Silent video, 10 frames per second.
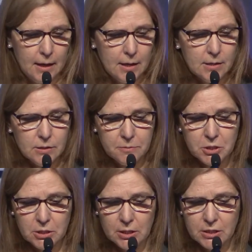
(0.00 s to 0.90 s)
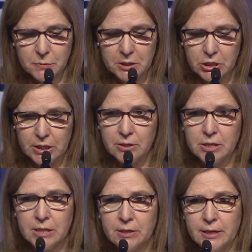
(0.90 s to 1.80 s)
So I'm just going to switch
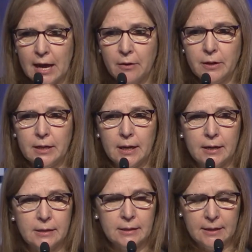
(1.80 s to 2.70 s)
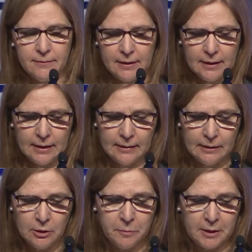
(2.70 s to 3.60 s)
gears here now and, and give a, a,
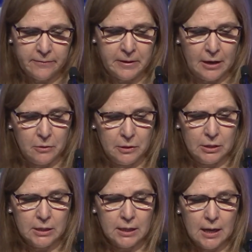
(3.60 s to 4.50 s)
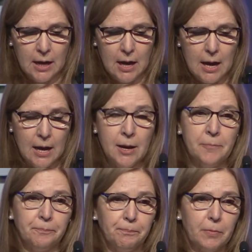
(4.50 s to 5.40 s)
little bit of an outlook.
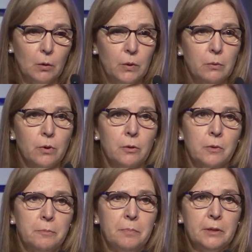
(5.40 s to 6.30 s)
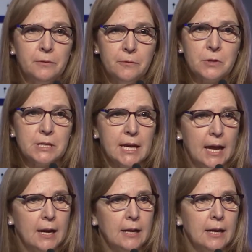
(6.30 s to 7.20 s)
Um, we work with BuildForce
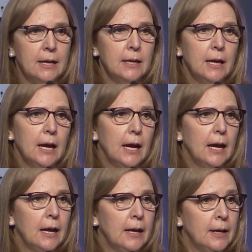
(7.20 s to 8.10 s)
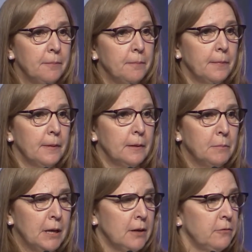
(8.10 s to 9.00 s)
Canada. Um,
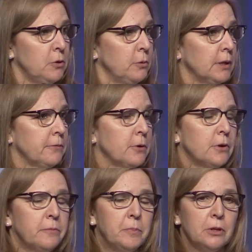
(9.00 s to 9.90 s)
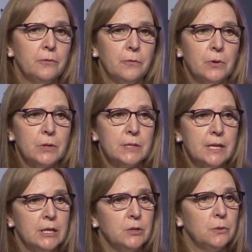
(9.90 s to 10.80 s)
many of you will have heard of BuildForce.
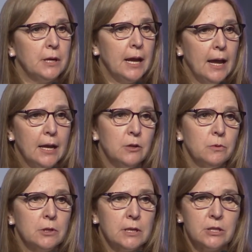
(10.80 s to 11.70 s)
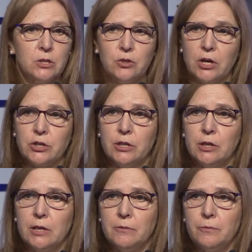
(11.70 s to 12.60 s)
They do an annual construction
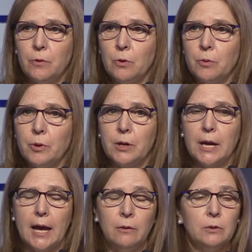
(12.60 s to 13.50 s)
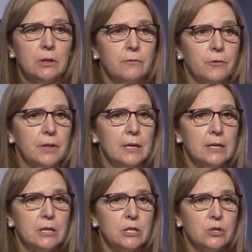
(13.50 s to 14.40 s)
looking forward outlook for the
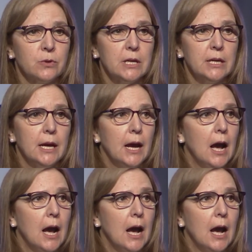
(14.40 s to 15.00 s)
industry.